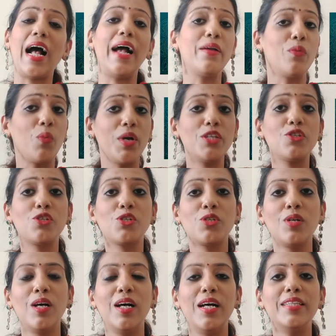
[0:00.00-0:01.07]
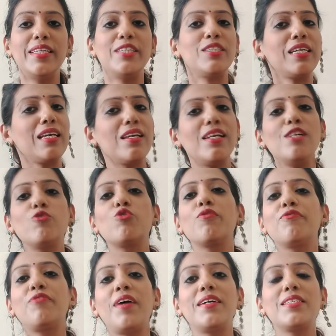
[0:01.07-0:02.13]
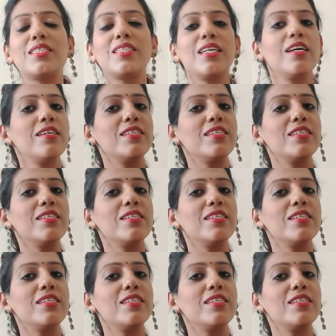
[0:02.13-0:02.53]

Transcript: I wish that each of us